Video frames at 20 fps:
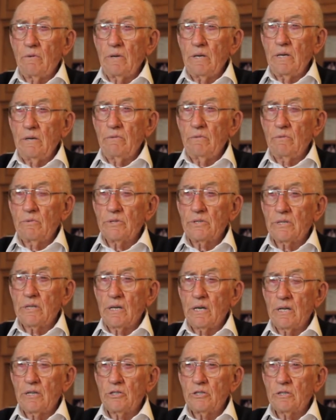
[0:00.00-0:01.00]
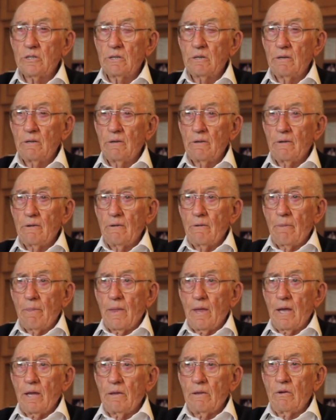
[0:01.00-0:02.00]
even was touched.
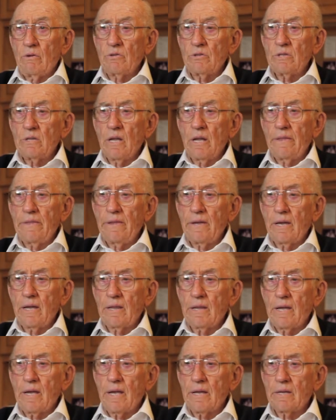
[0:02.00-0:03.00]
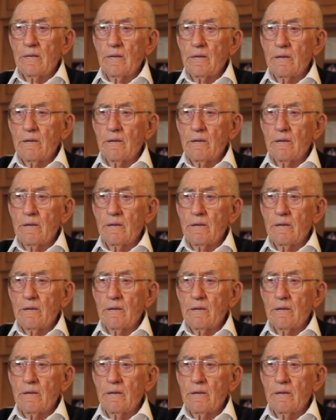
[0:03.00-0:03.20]
And there's nothing that